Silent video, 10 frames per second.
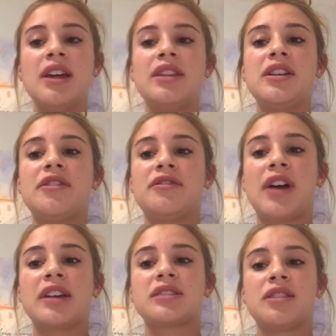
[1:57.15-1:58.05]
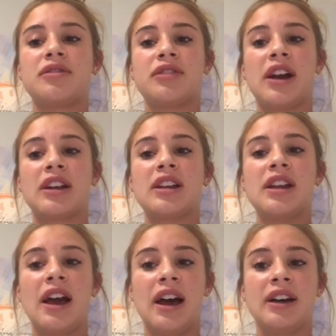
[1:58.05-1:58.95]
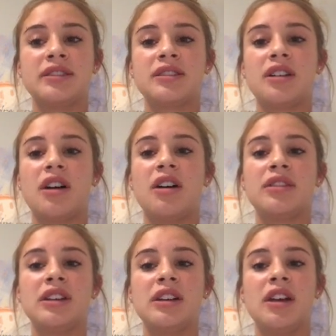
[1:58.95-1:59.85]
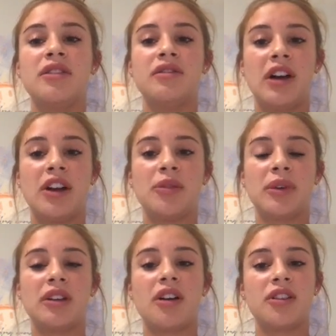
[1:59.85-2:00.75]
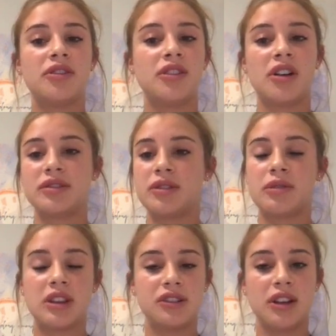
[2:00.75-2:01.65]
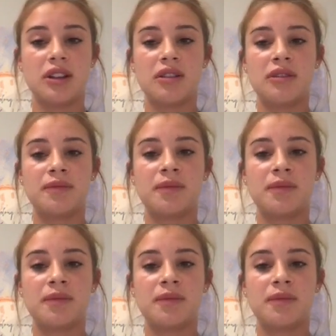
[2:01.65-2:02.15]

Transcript: the effects of fracking has on the environment are not so congenial.